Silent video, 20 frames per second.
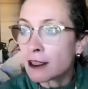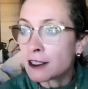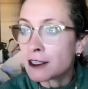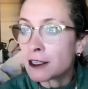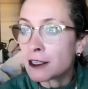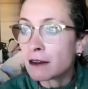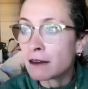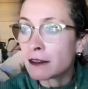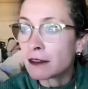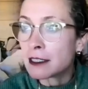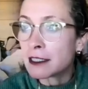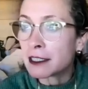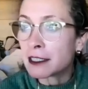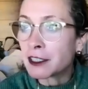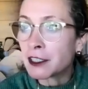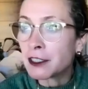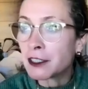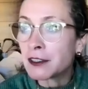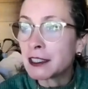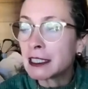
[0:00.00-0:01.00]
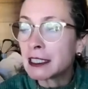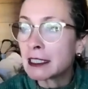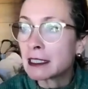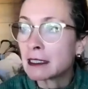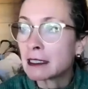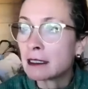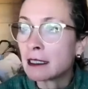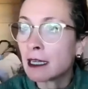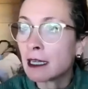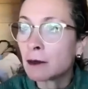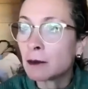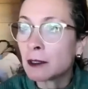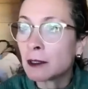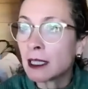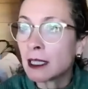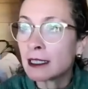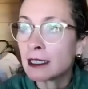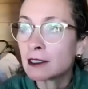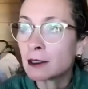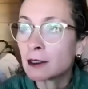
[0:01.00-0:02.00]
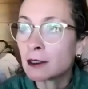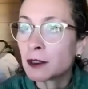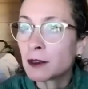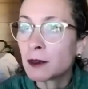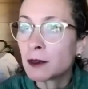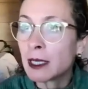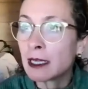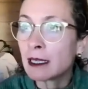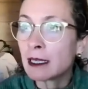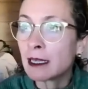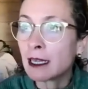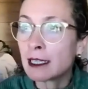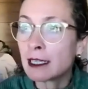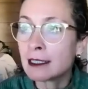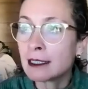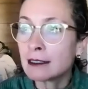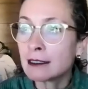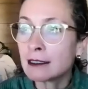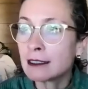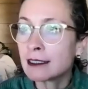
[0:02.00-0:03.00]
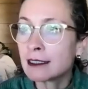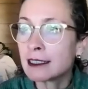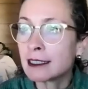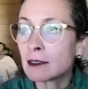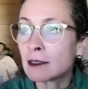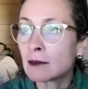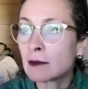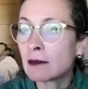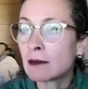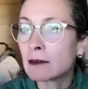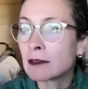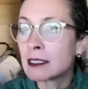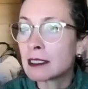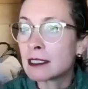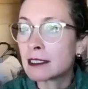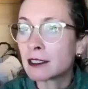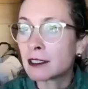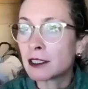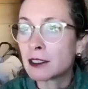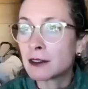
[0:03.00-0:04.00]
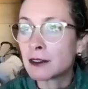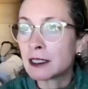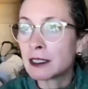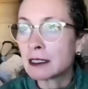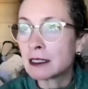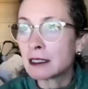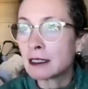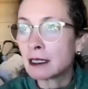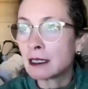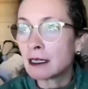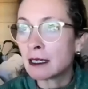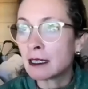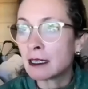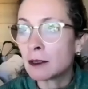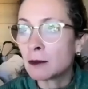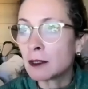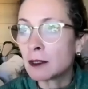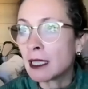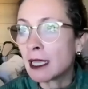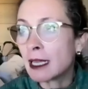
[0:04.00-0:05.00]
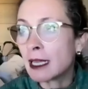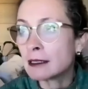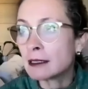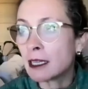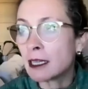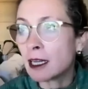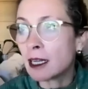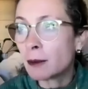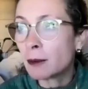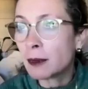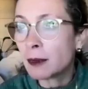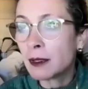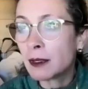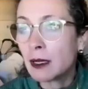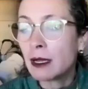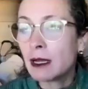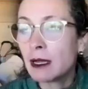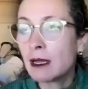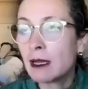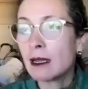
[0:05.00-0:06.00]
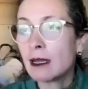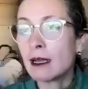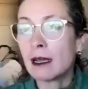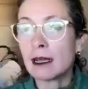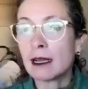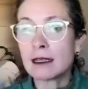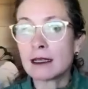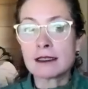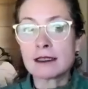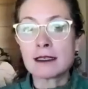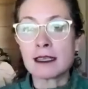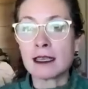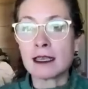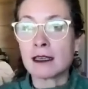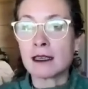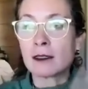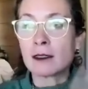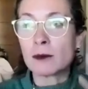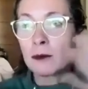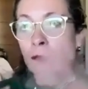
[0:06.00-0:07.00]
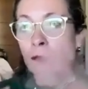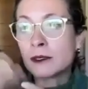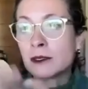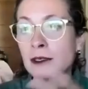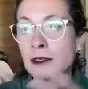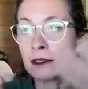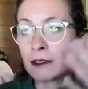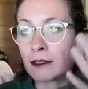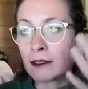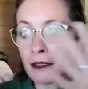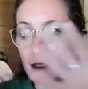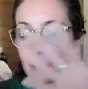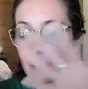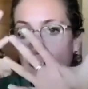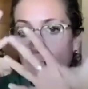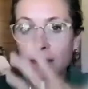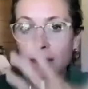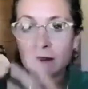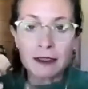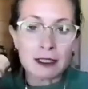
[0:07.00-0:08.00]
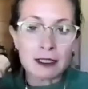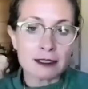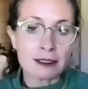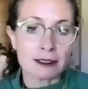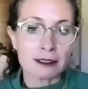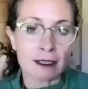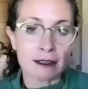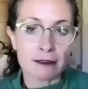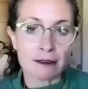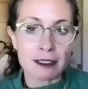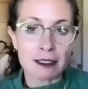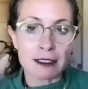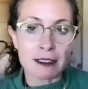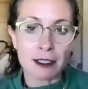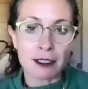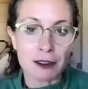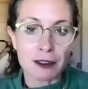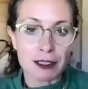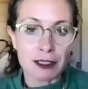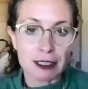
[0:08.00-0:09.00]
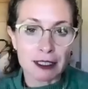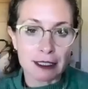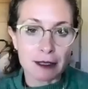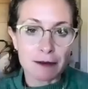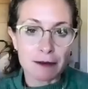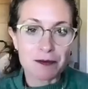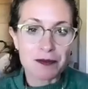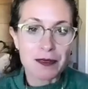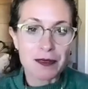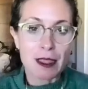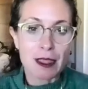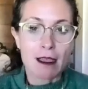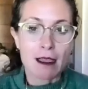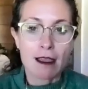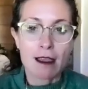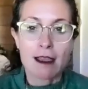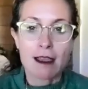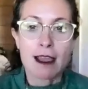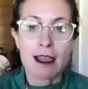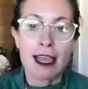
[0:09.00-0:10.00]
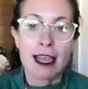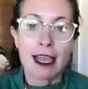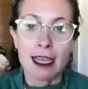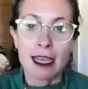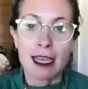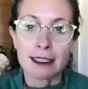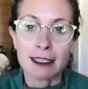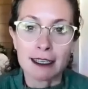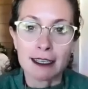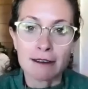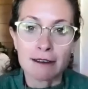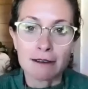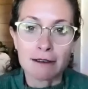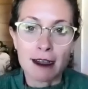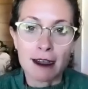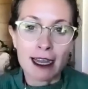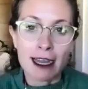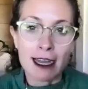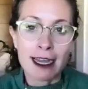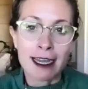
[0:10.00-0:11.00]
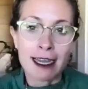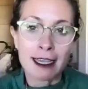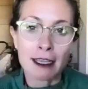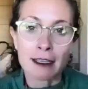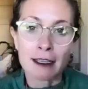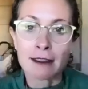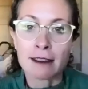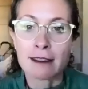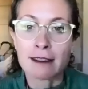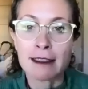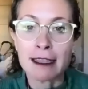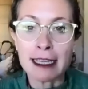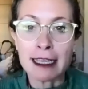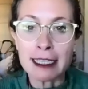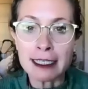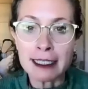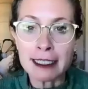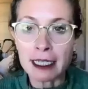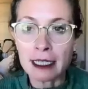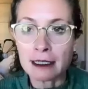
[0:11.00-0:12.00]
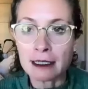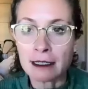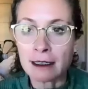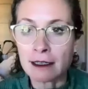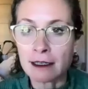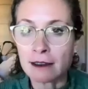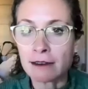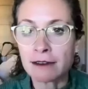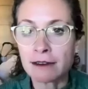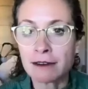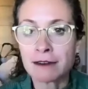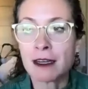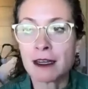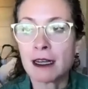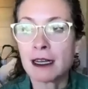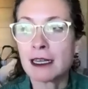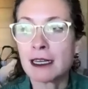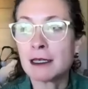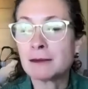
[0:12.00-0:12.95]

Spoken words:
thoughts of insecurity, I will end up creating identity around insecurity, and I will end up seeing the world through a filter of insecurity. And if I think enough